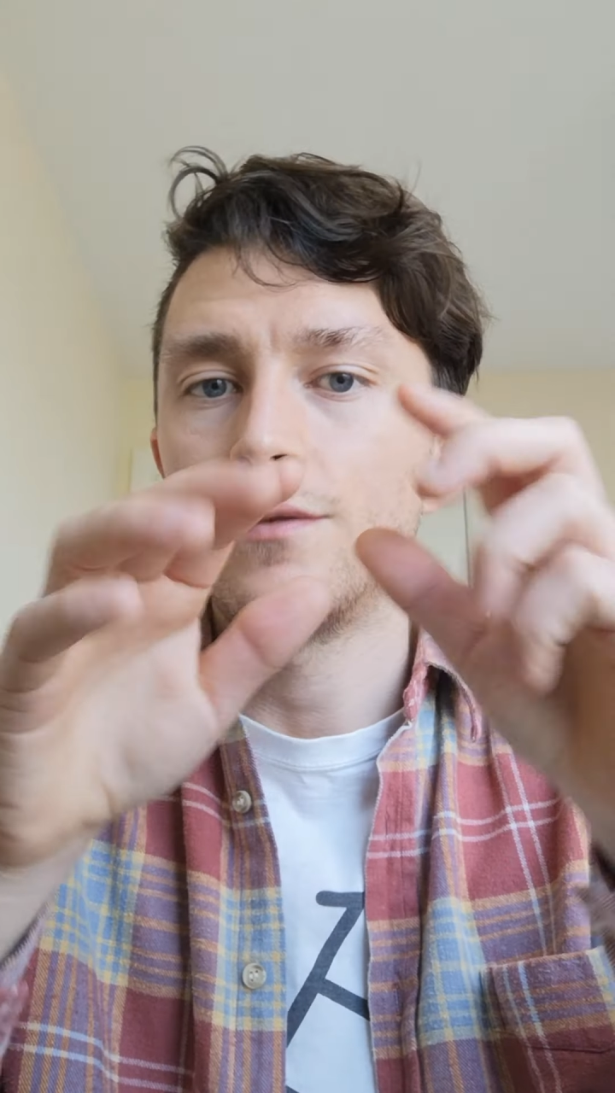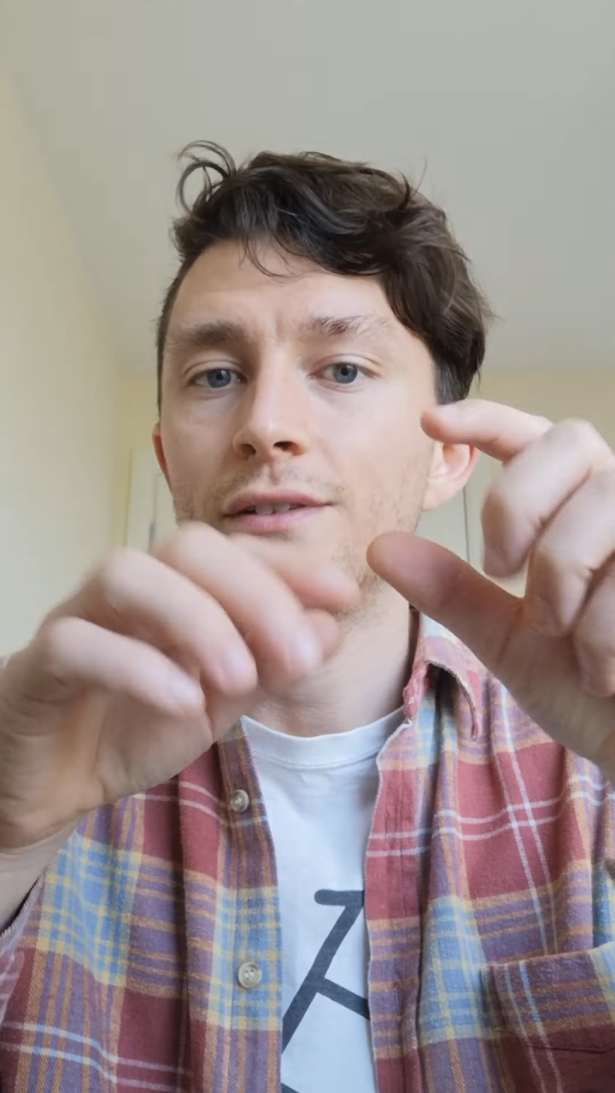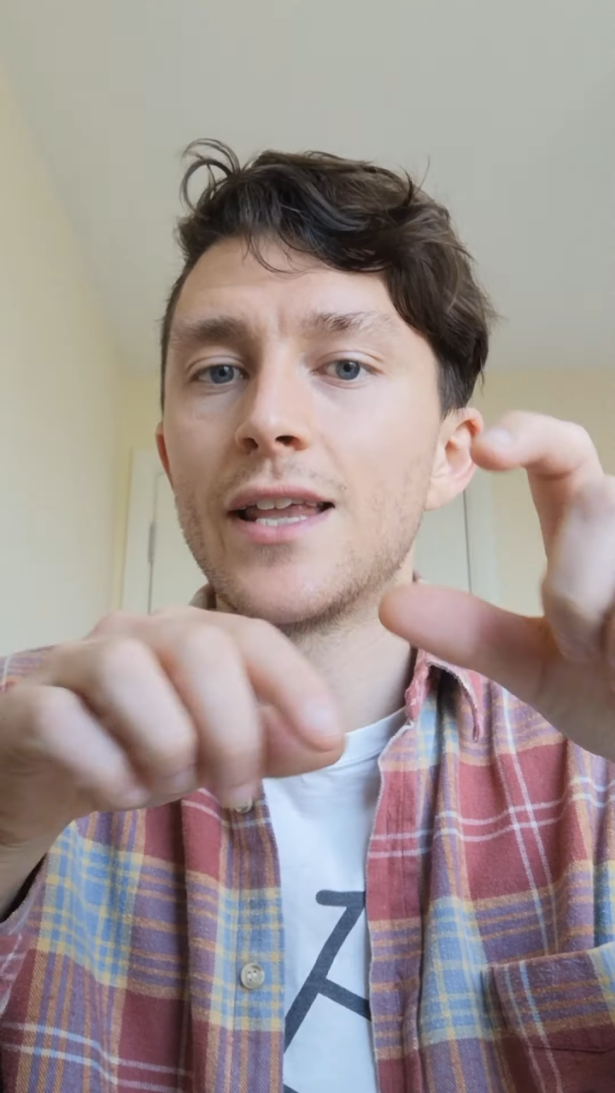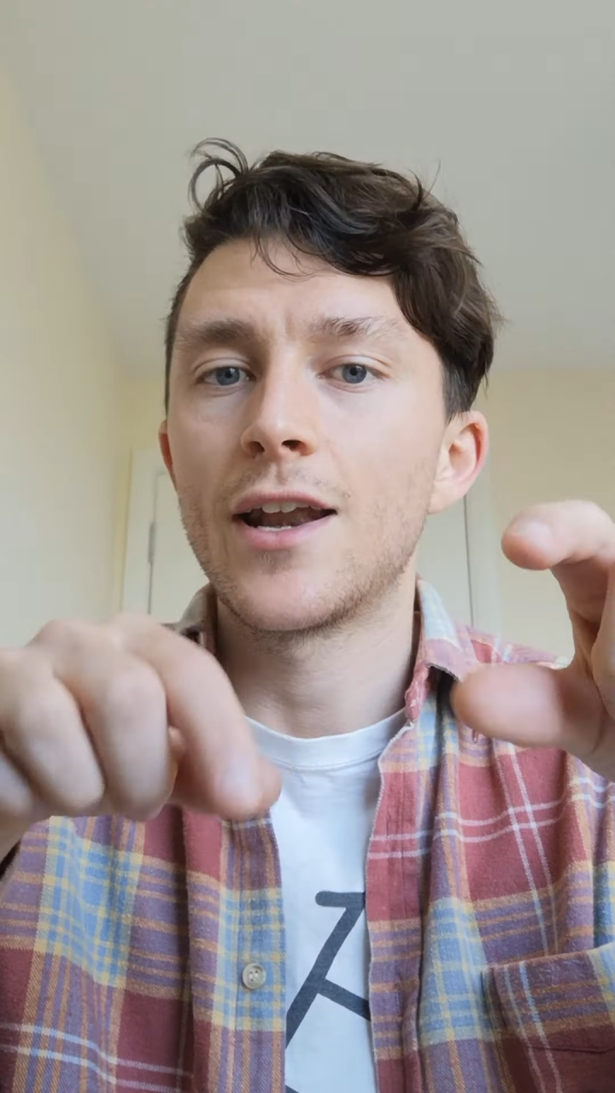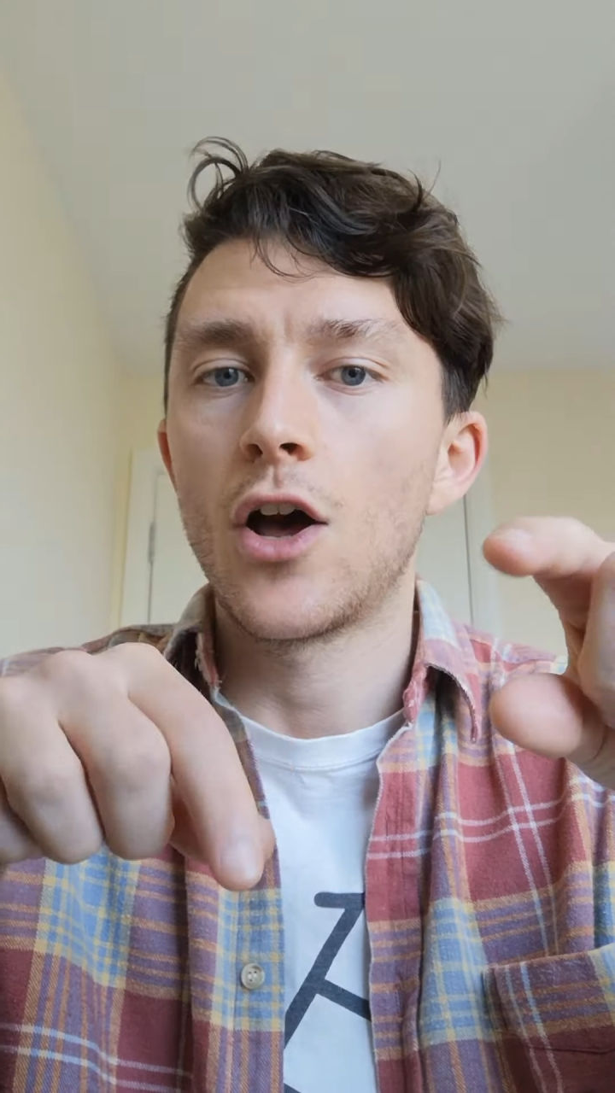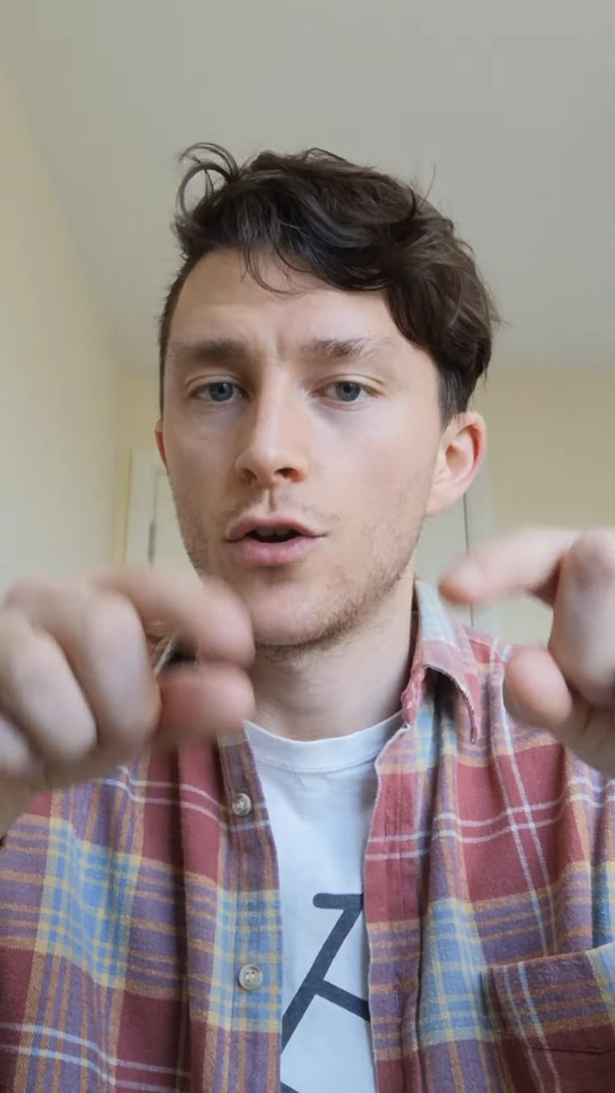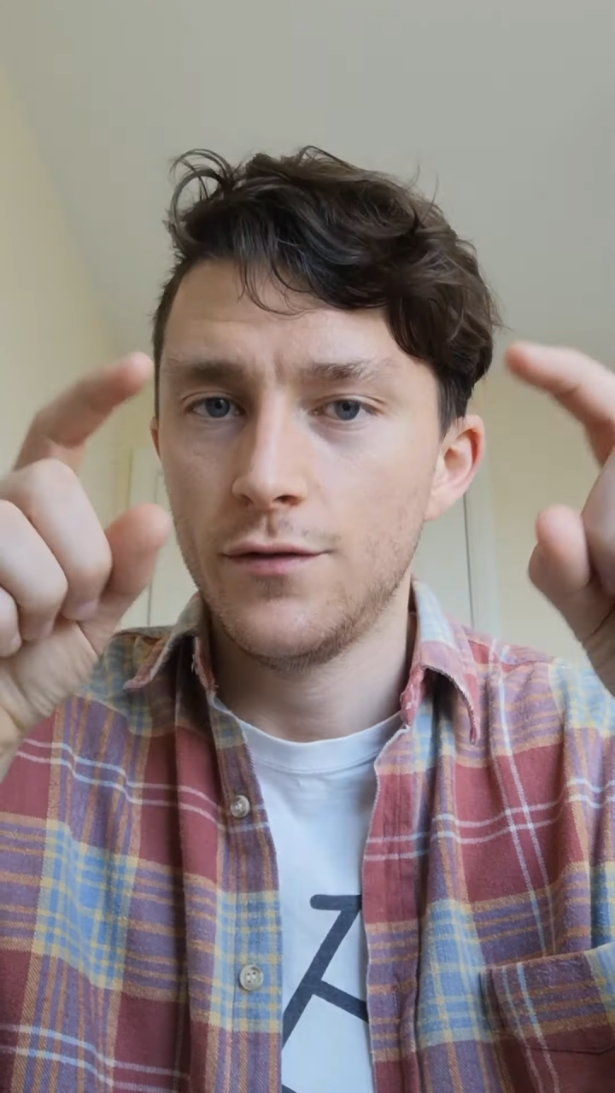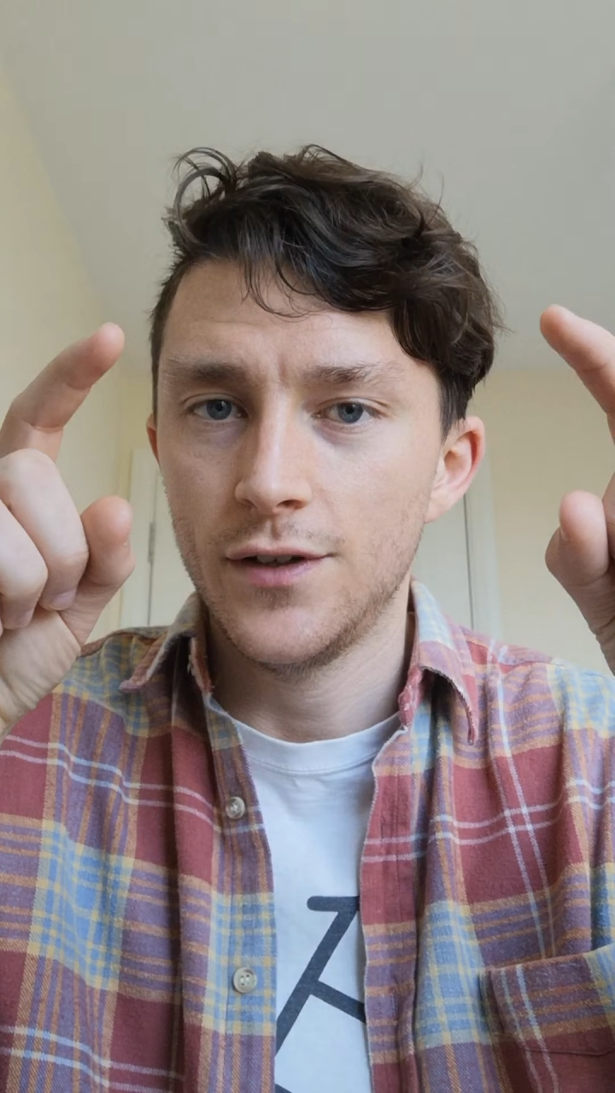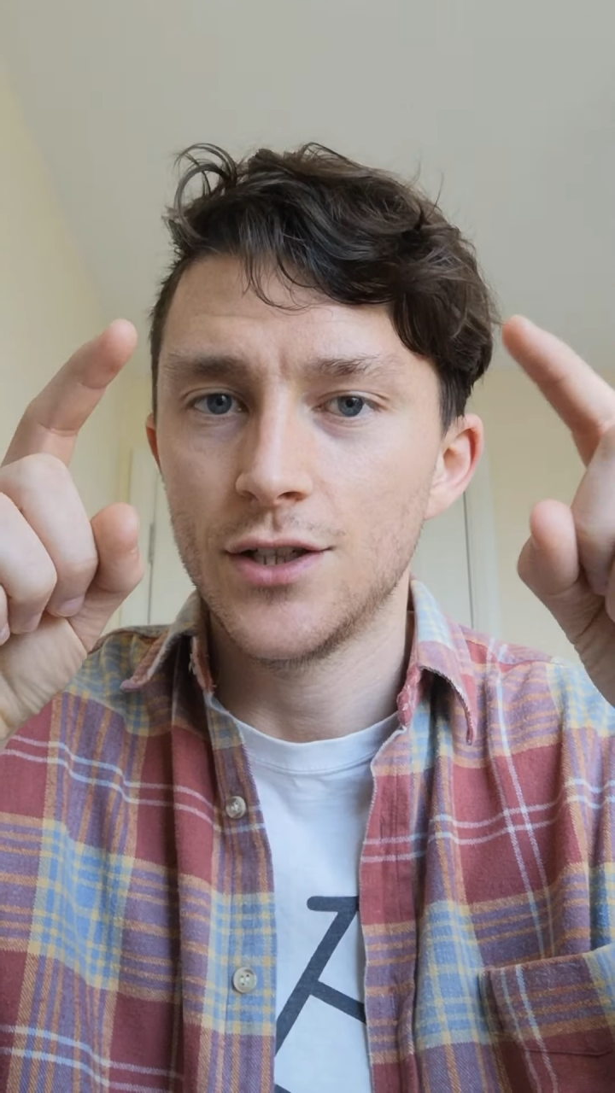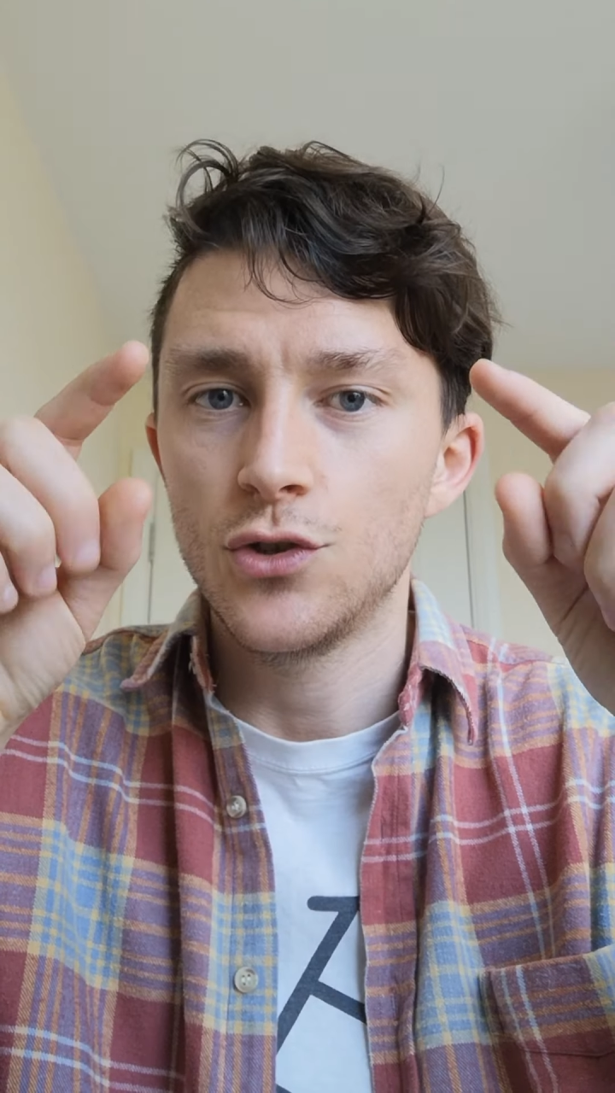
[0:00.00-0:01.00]
and then
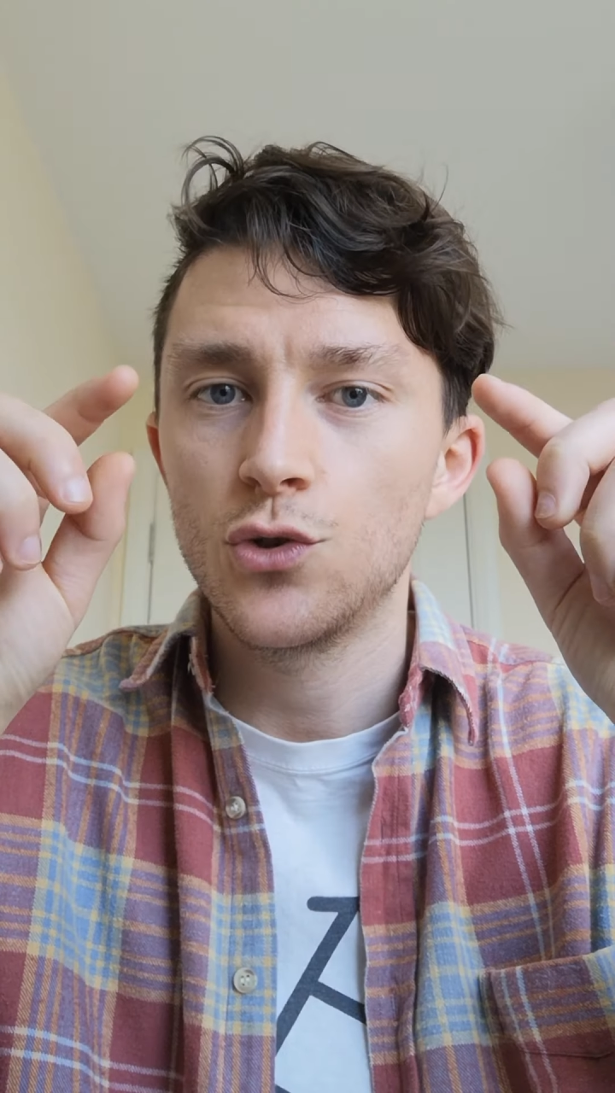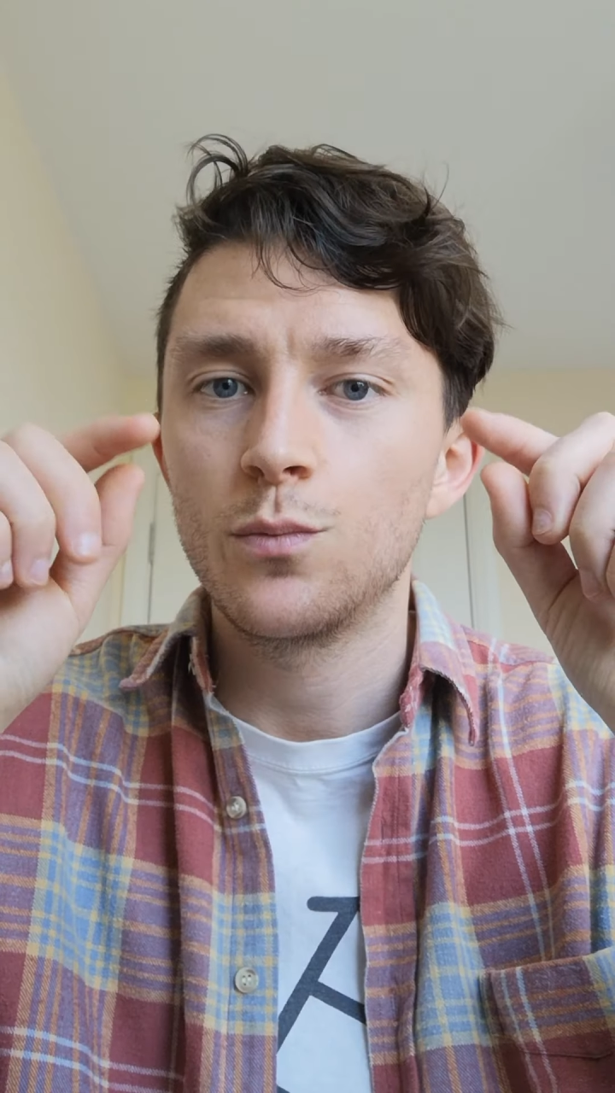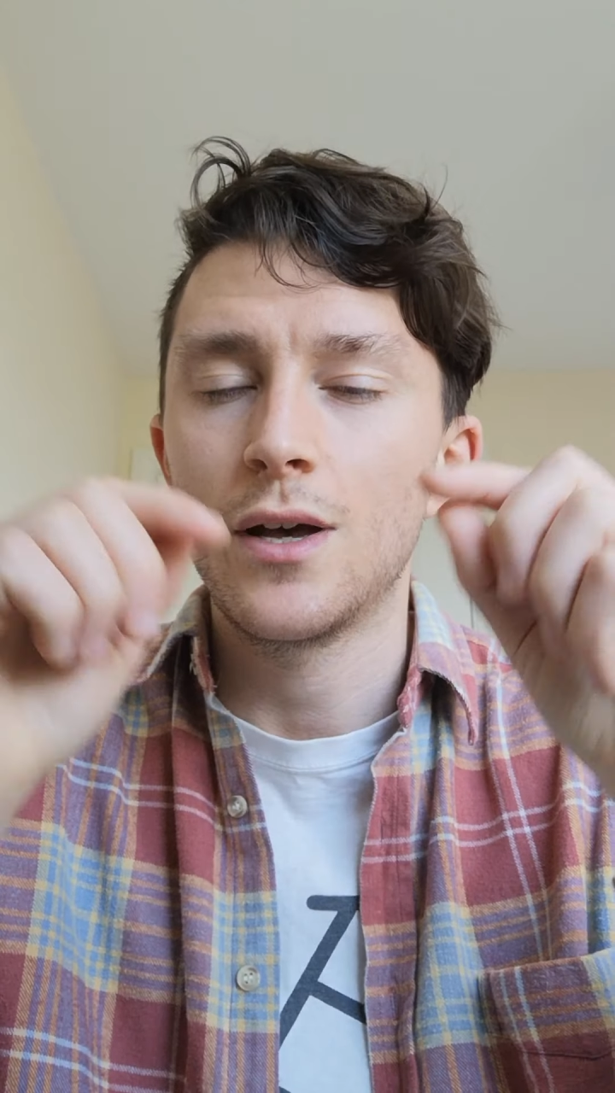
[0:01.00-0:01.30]
hopefully you should be